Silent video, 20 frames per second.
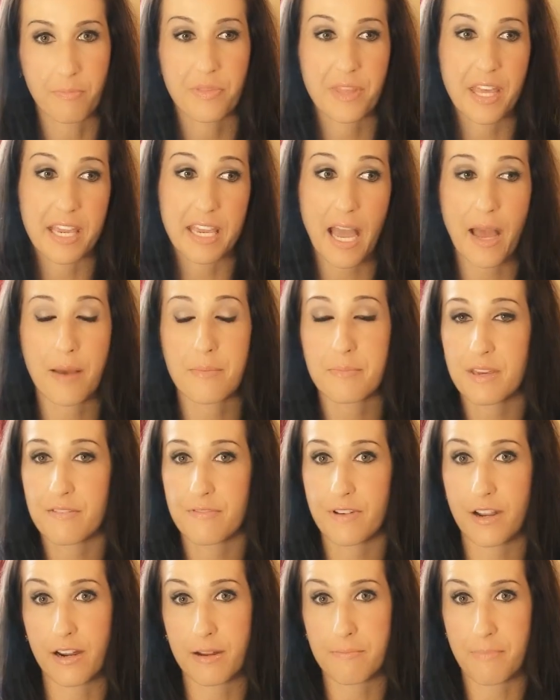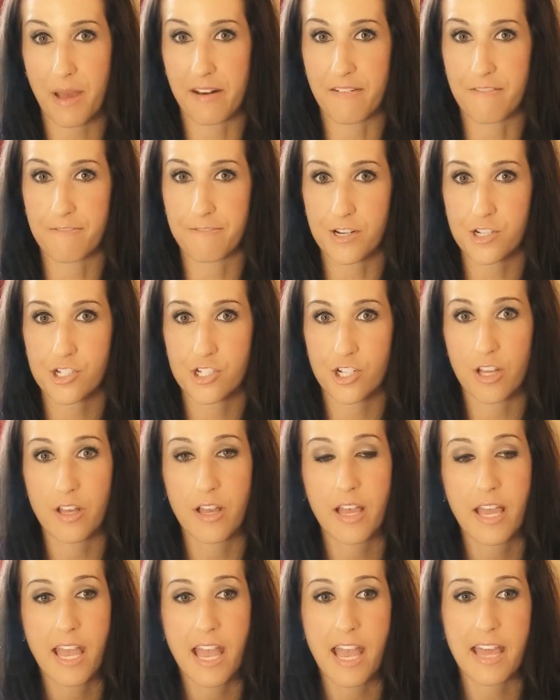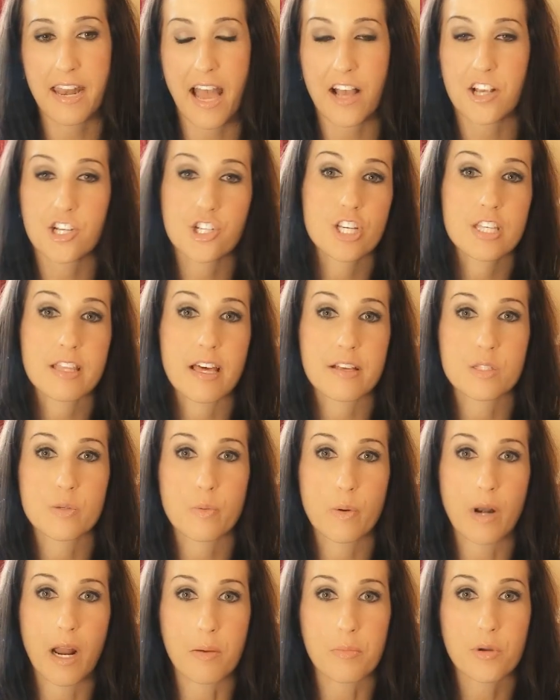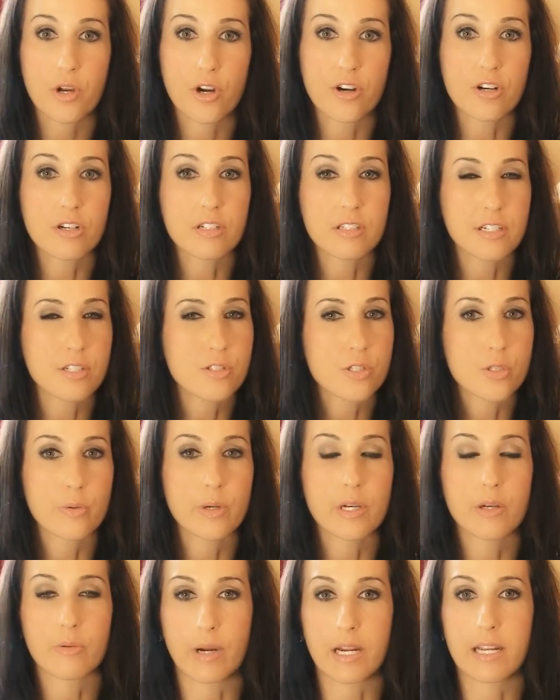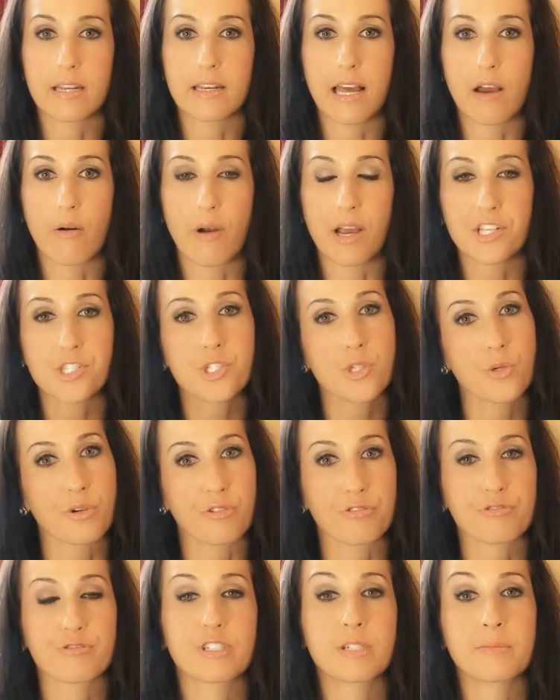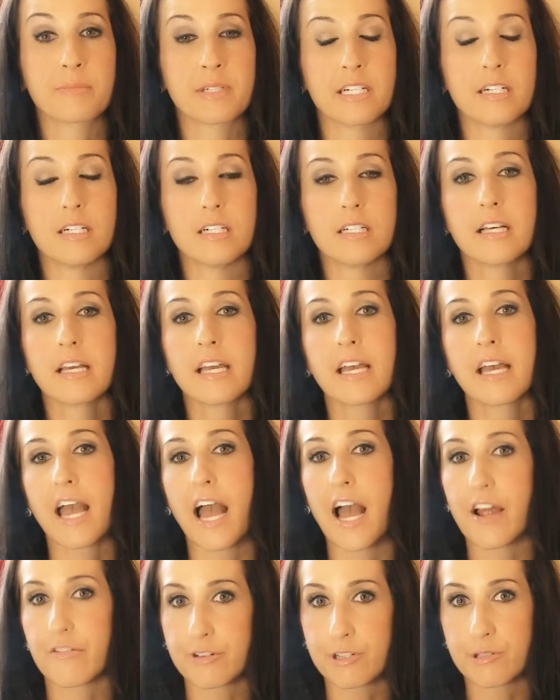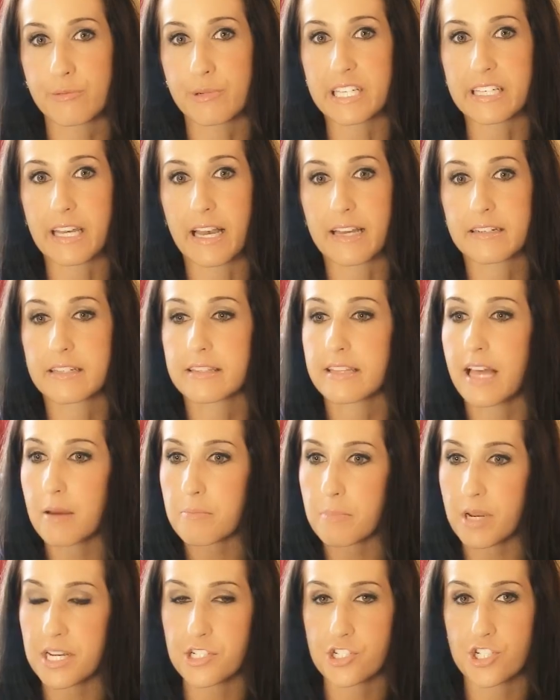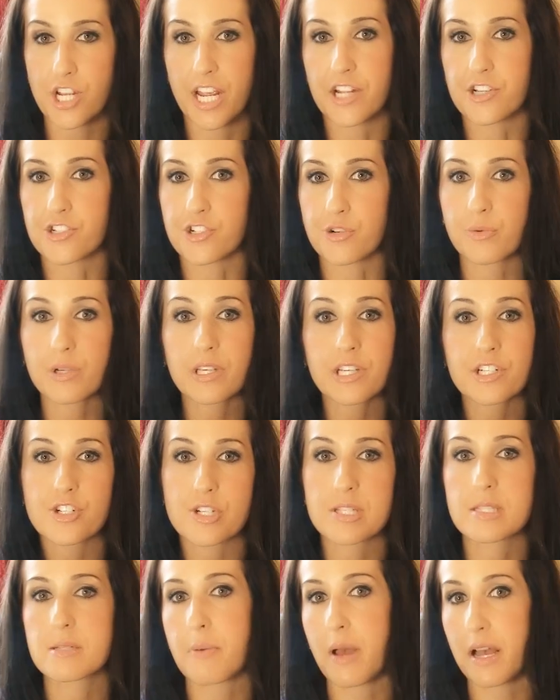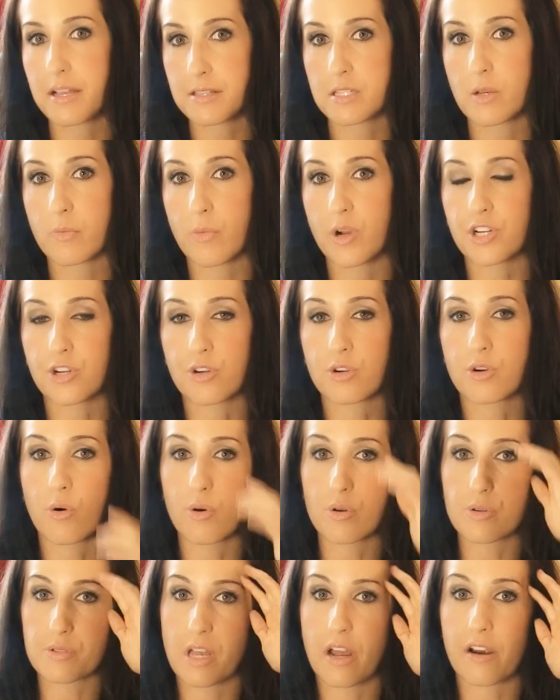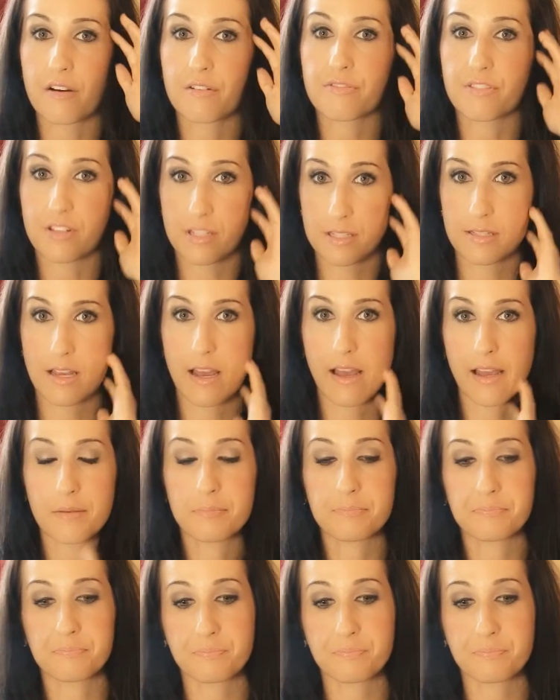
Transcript: They can be very beneficial. And actually that's what I'm currently doing right now. I do a free meal every weekend, and that might change. It really just depends on what your goals are for the time.